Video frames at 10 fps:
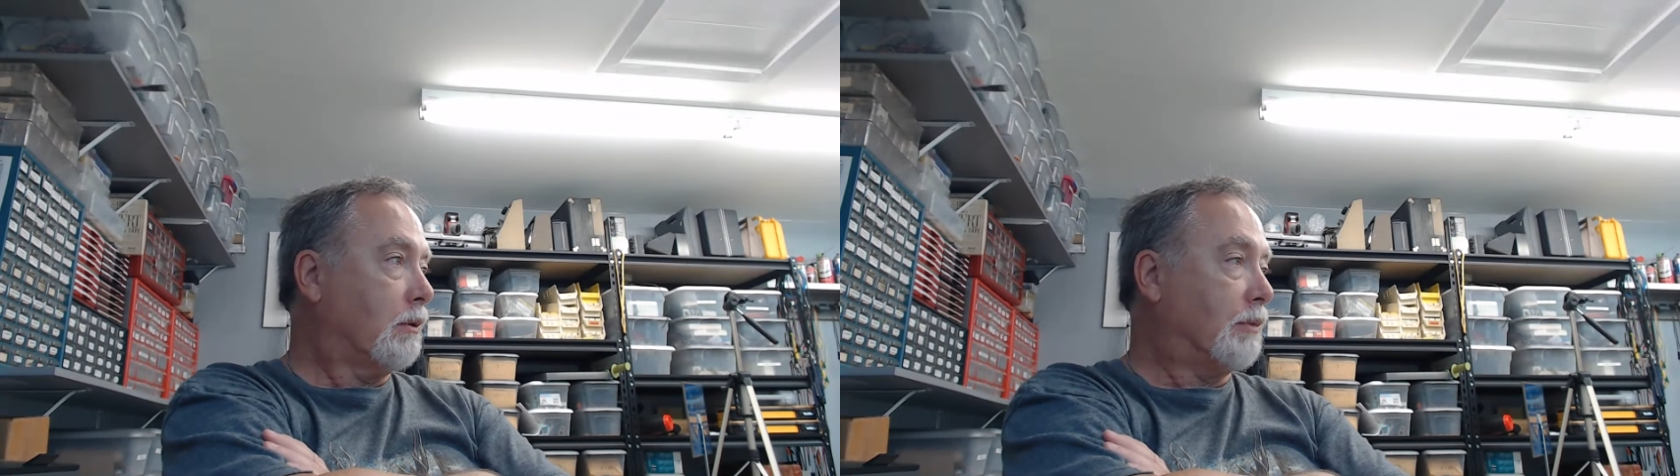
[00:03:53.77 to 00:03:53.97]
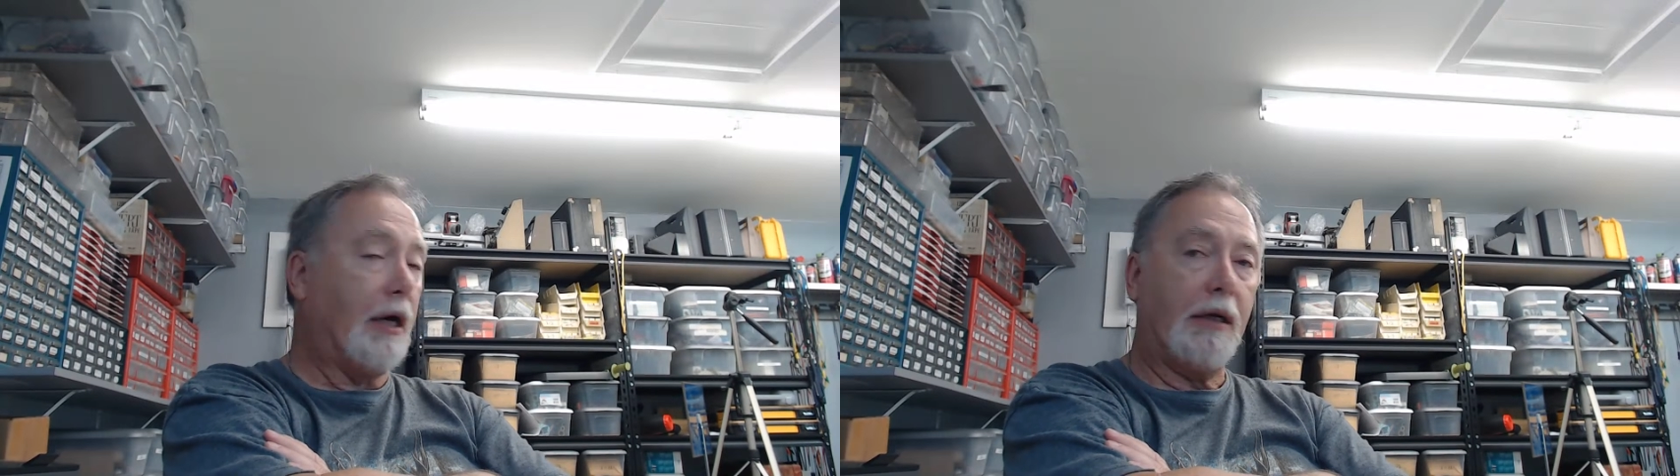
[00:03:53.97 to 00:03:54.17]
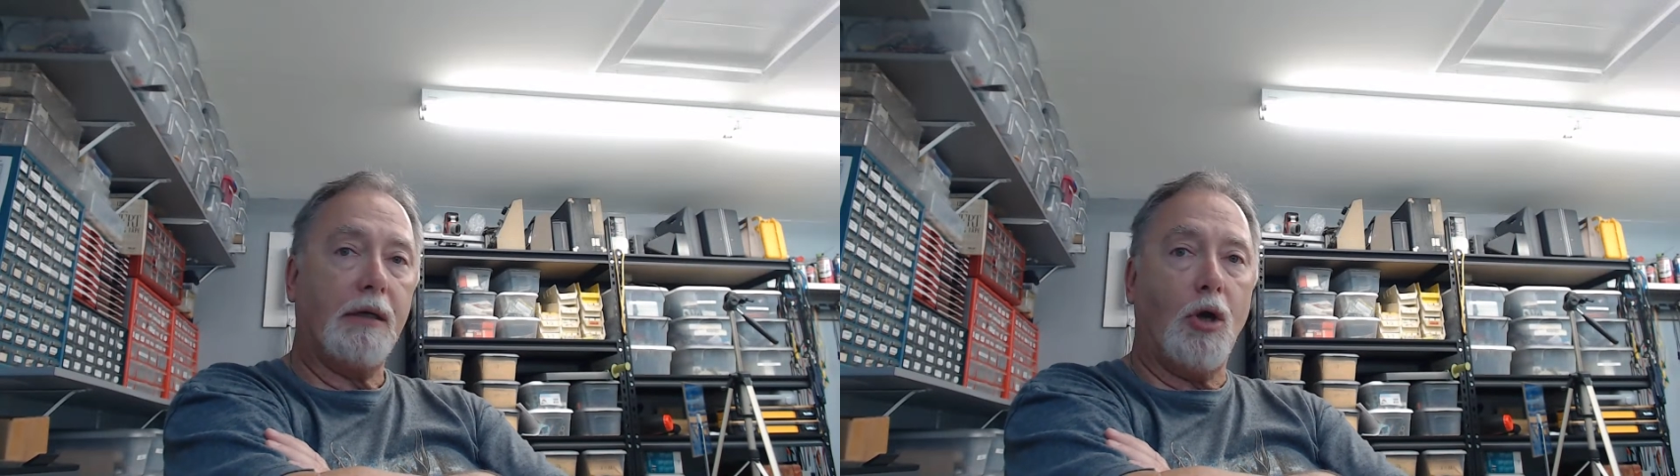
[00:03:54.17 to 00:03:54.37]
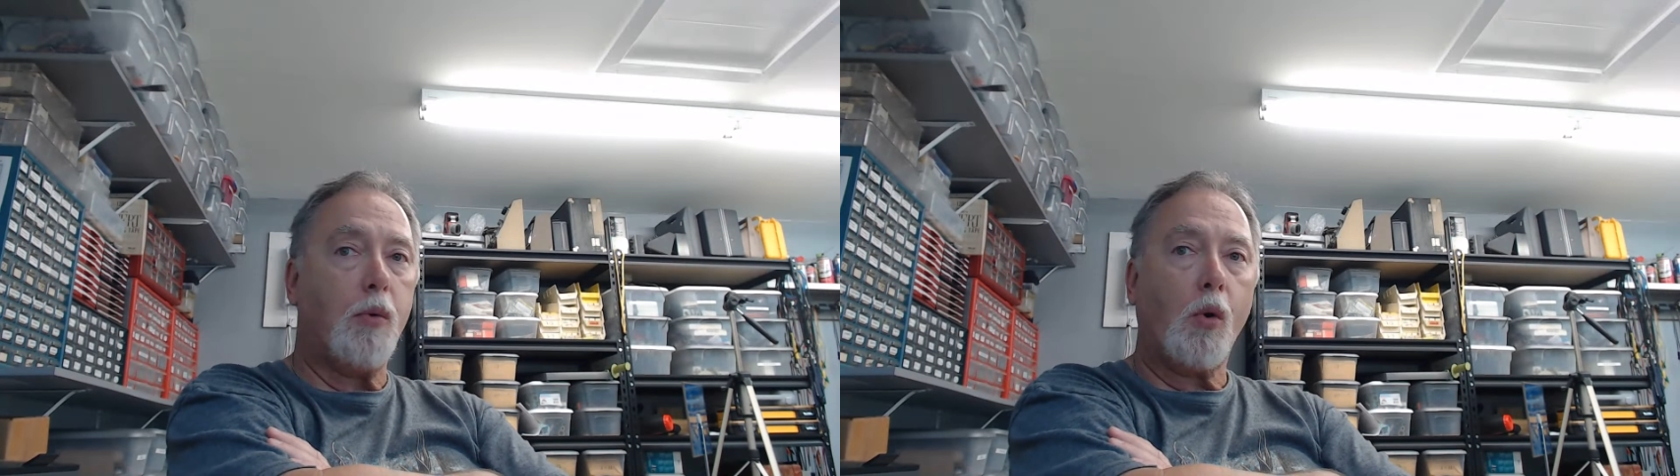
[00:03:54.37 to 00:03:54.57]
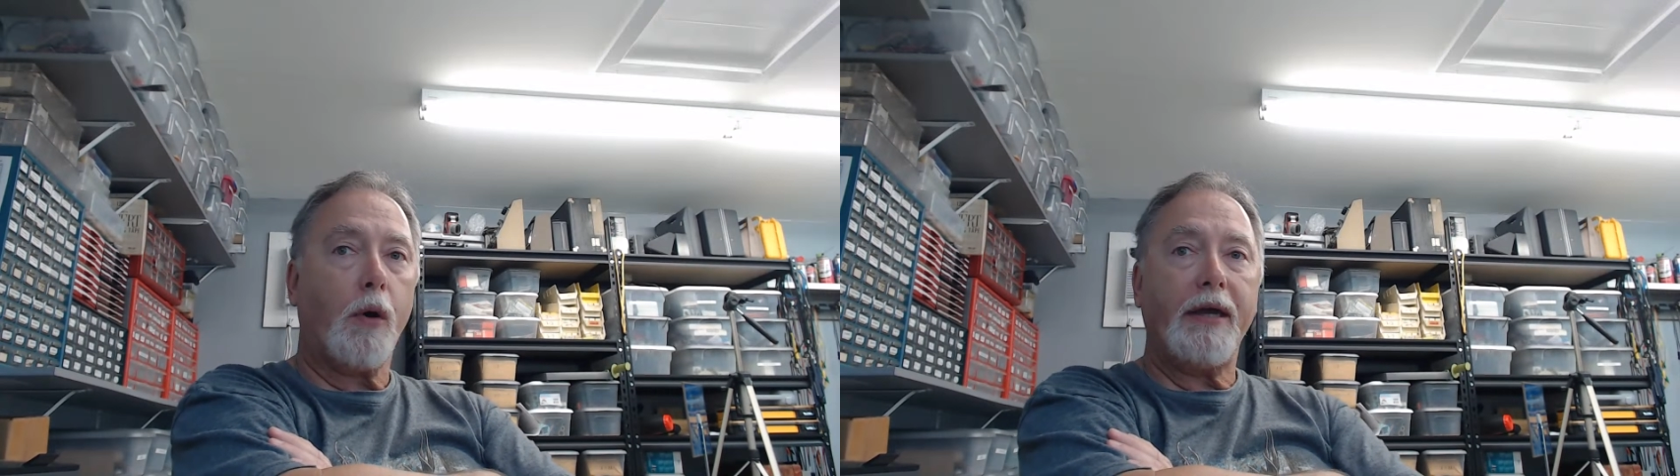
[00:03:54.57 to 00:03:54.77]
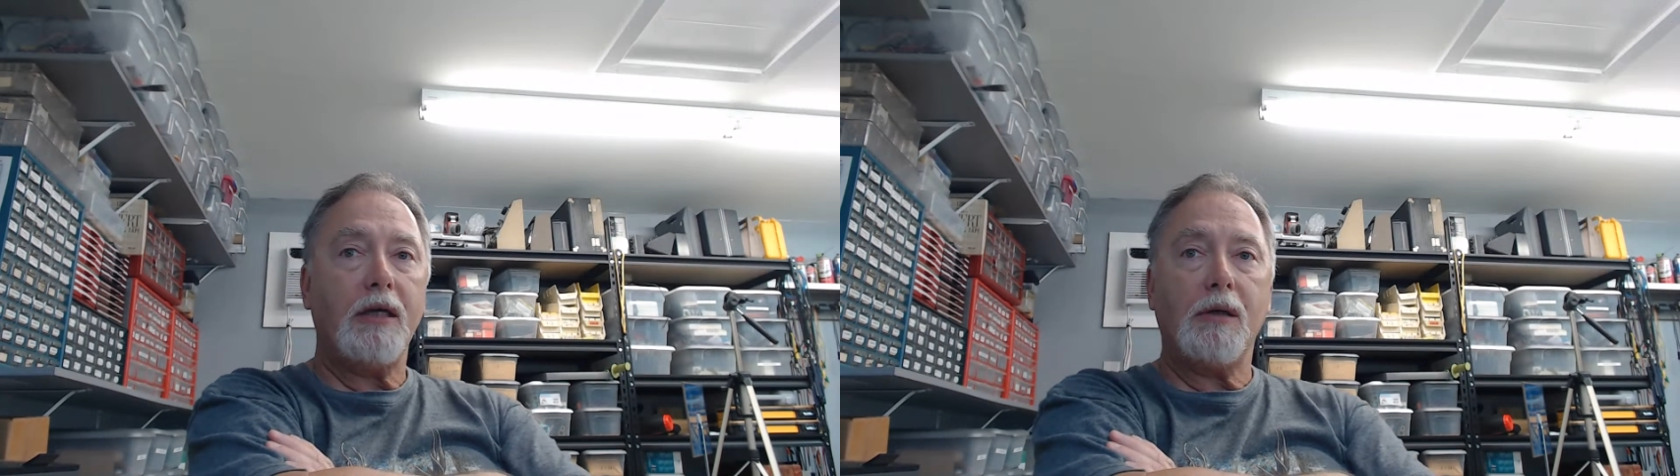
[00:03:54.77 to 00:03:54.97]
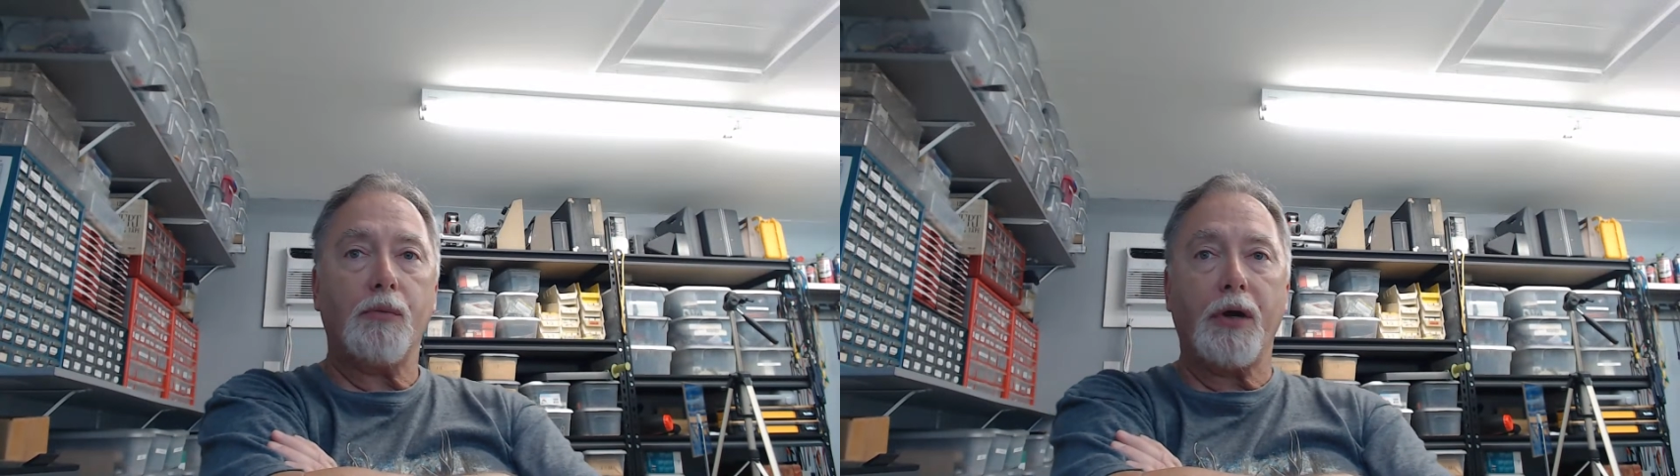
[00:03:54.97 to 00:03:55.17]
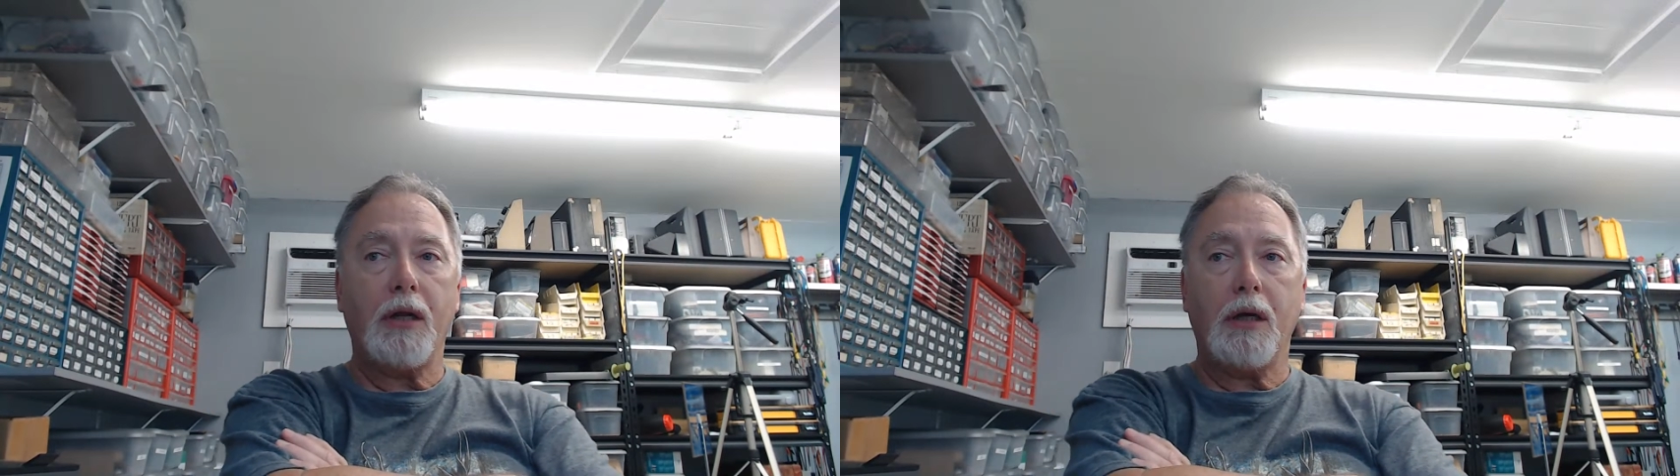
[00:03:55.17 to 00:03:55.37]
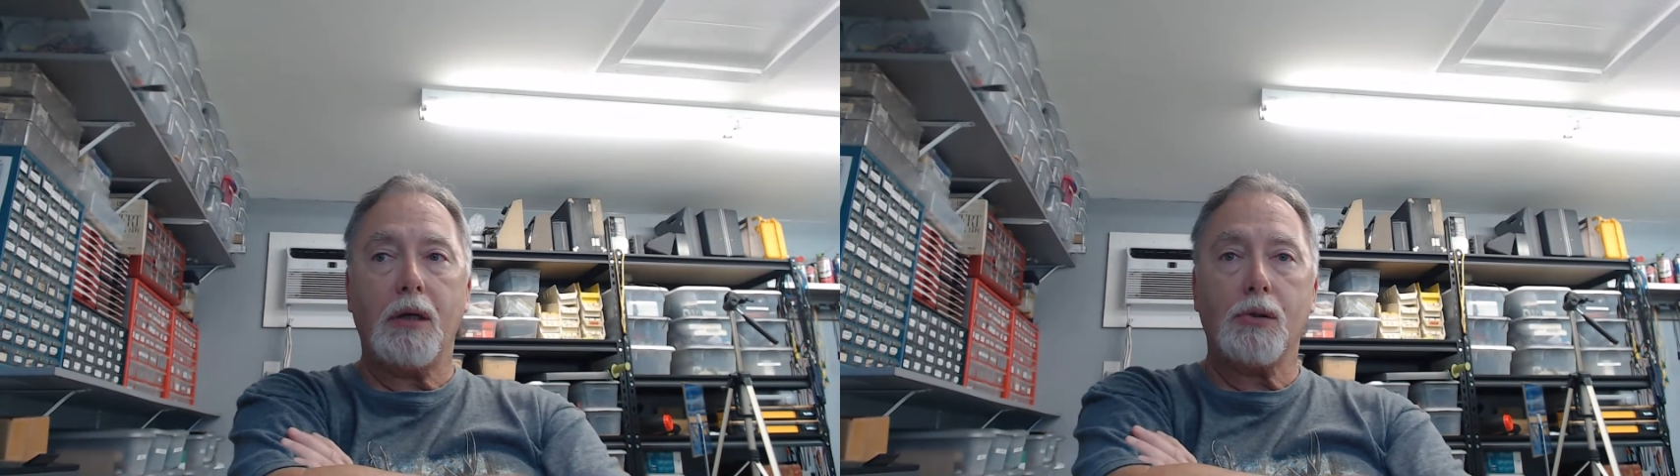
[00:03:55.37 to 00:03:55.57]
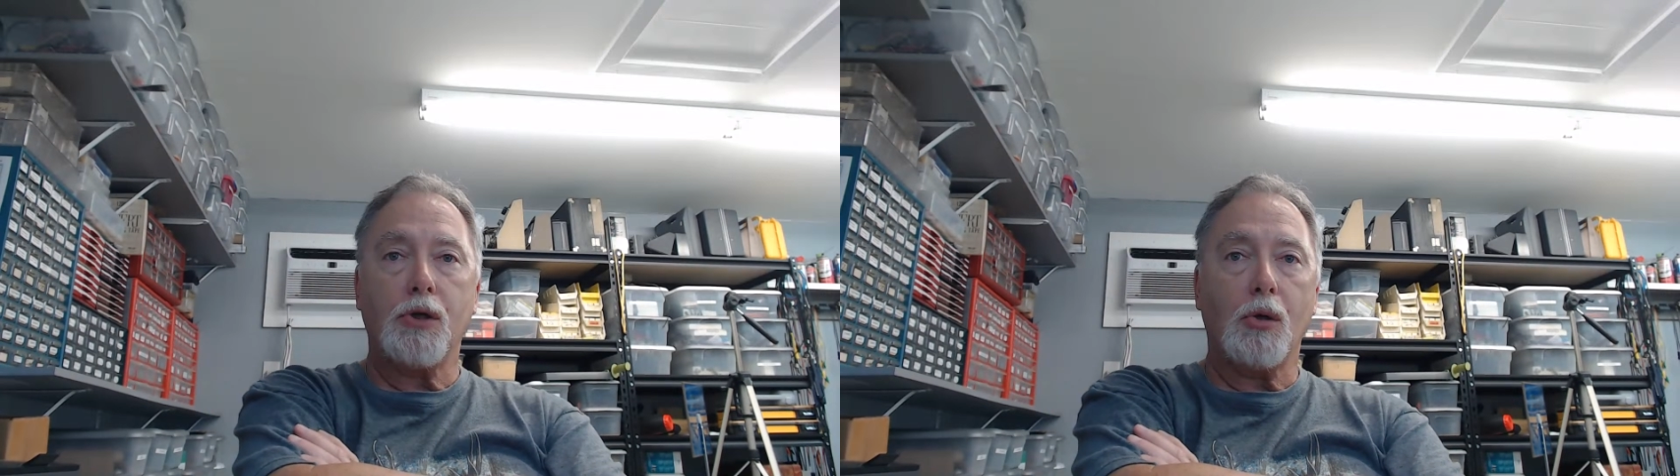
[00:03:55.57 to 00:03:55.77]
But no more AM
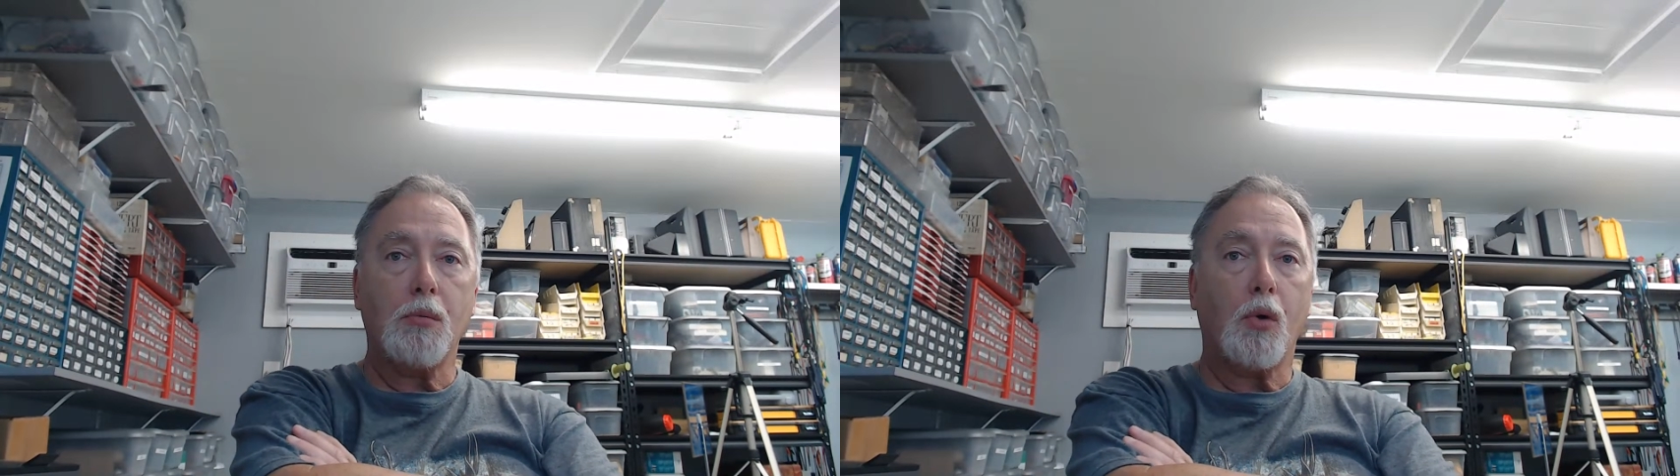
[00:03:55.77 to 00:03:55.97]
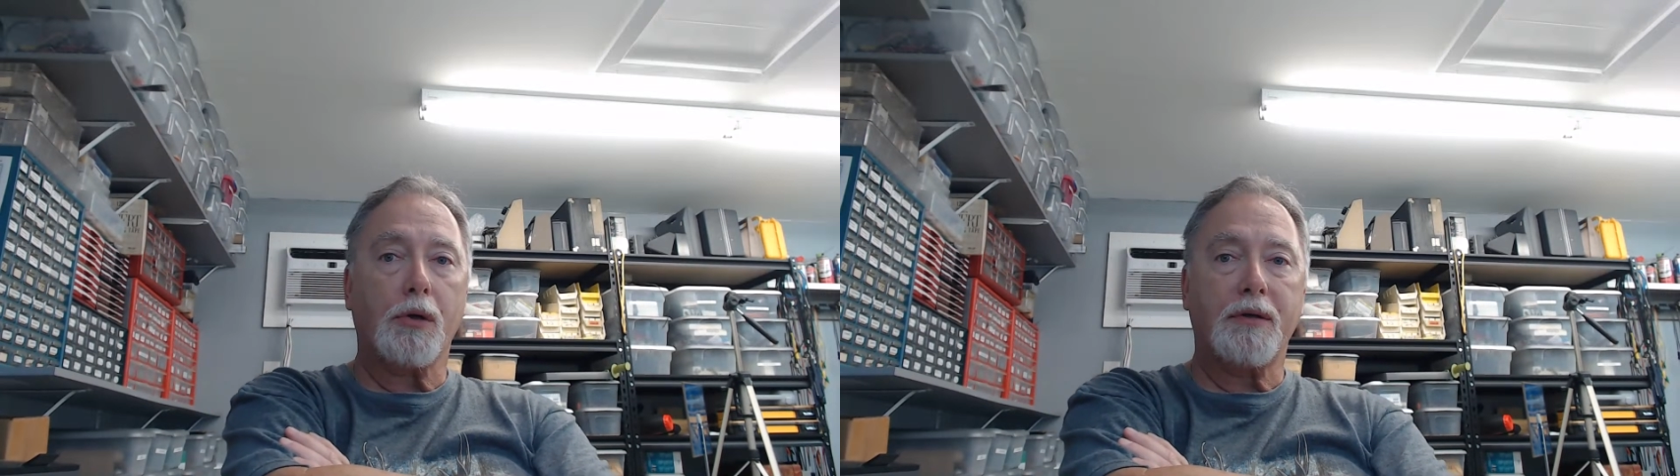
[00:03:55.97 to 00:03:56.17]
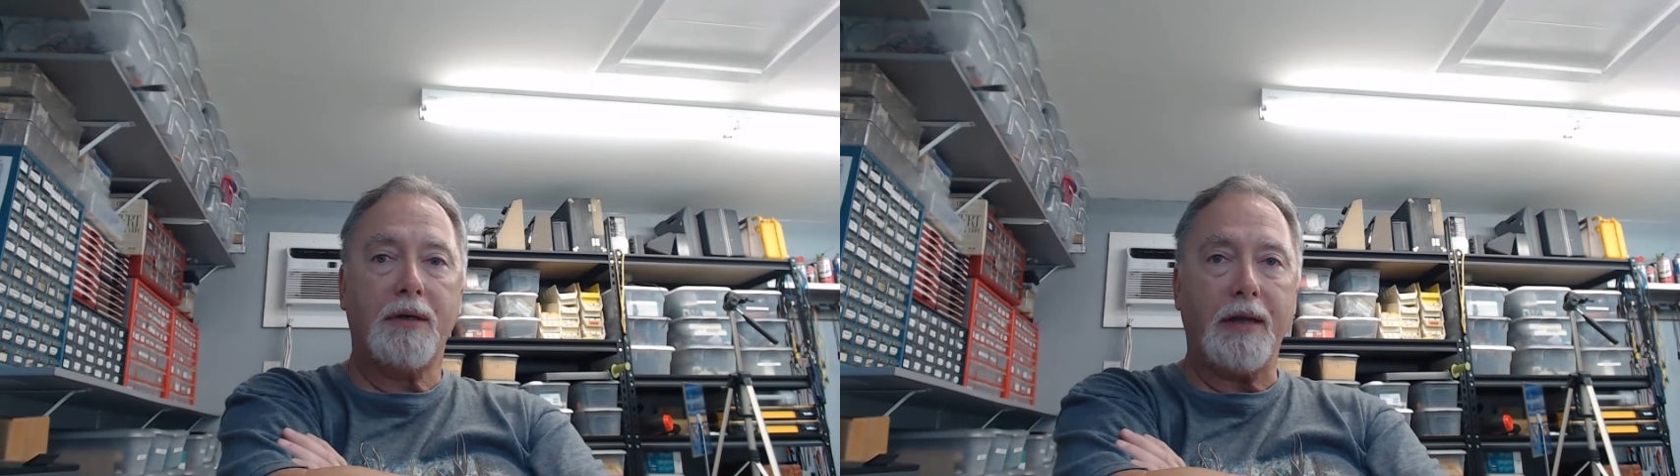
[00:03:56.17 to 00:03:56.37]
radios, no more